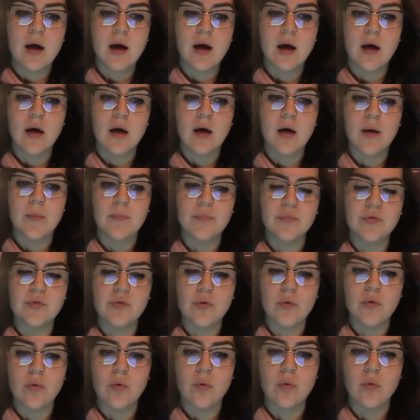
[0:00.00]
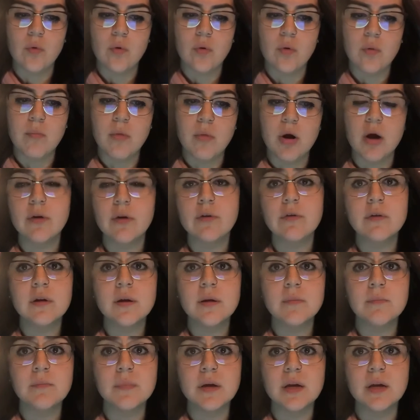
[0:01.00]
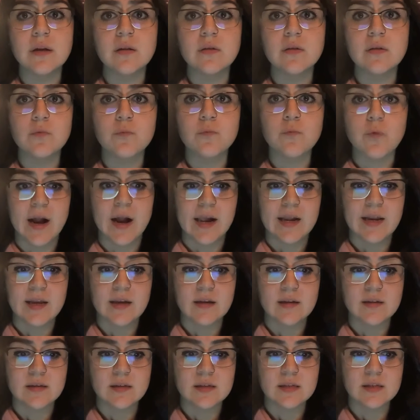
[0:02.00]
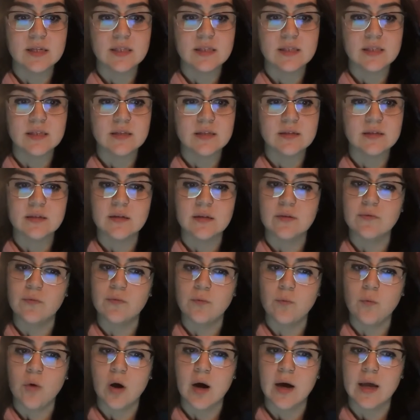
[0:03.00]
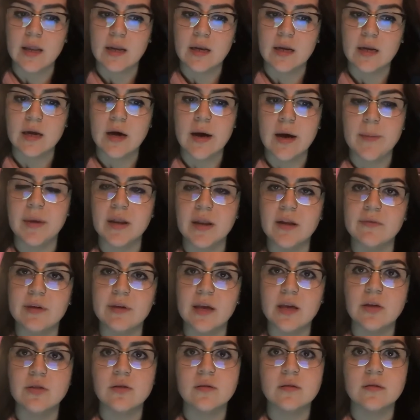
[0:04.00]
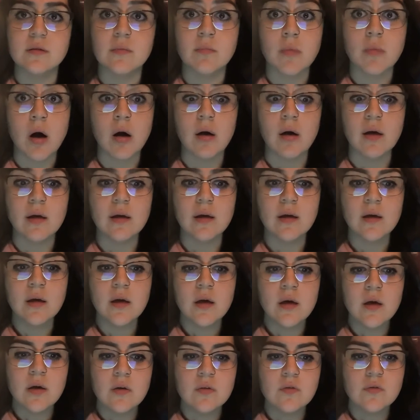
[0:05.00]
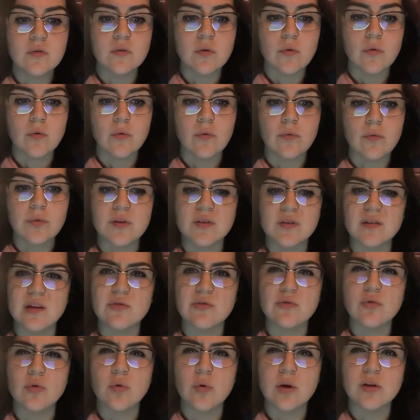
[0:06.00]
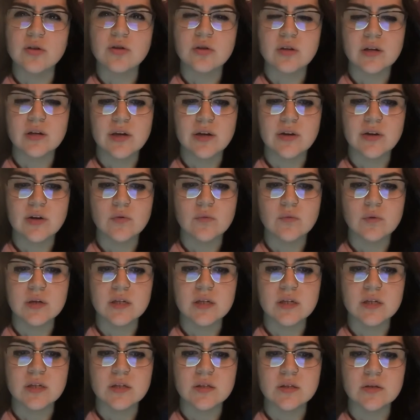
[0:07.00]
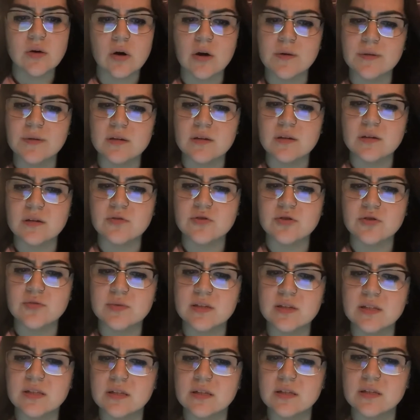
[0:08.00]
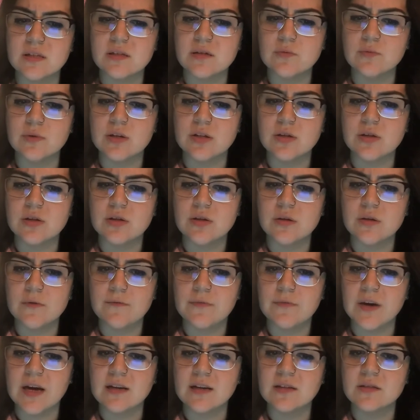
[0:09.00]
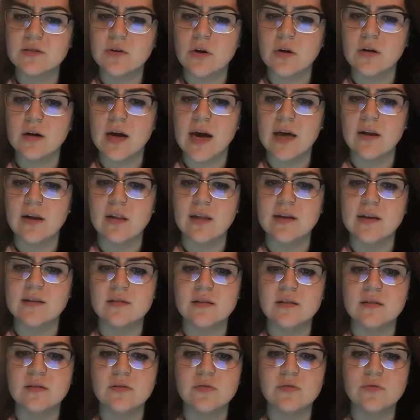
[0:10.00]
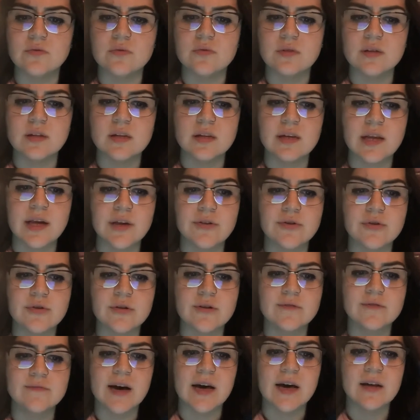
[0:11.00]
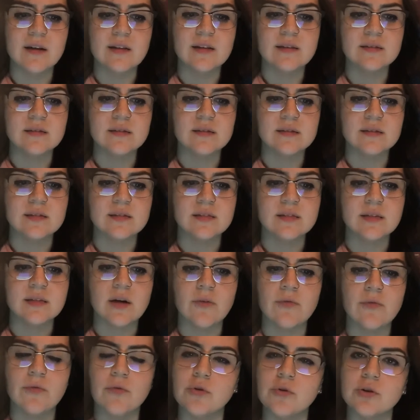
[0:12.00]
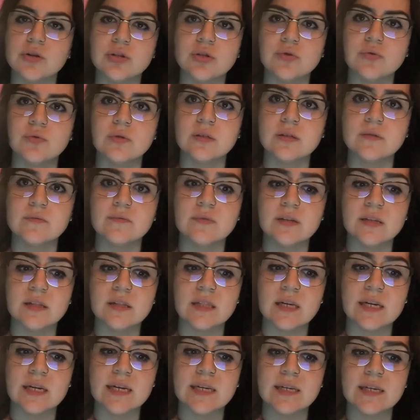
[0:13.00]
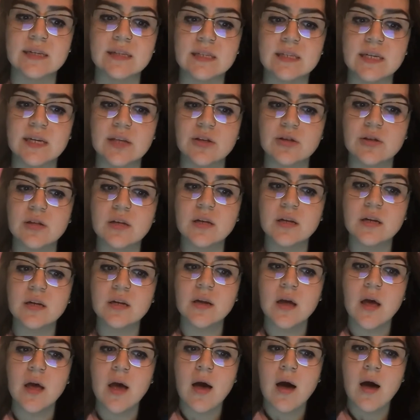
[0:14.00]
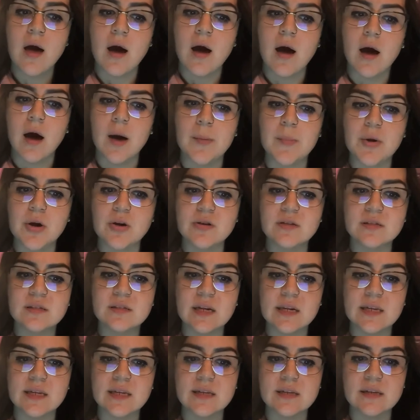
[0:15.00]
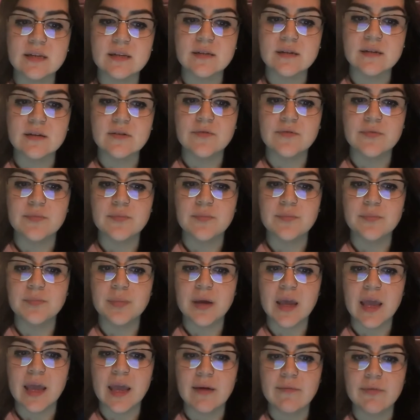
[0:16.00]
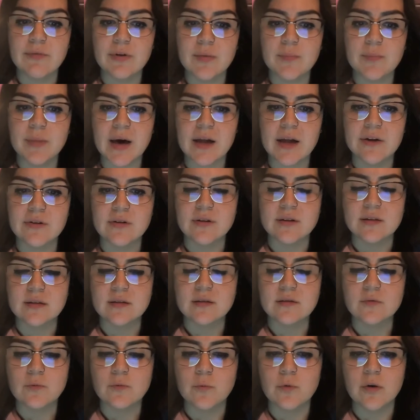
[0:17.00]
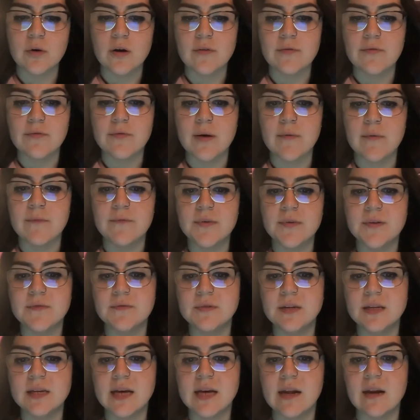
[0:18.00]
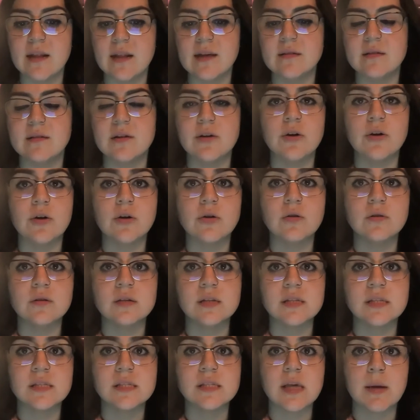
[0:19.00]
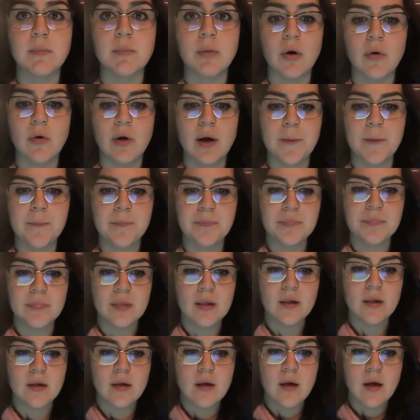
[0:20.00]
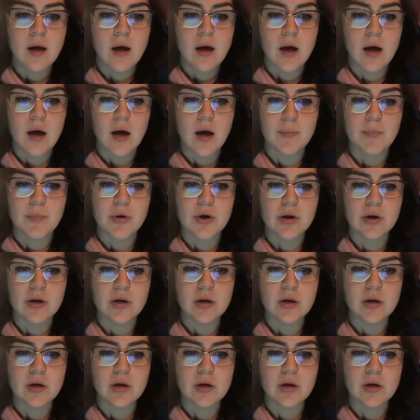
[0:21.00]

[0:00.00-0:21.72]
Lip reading: So Margaret Mead's writings consisted of 1, coming of age in Samoa. So the central question here was, are the disturbances which vex our adolescents due to the nature of adolescence itself or to civilization? Her studies of behavior patterns were from 50 adolescent girls in Samoa. Her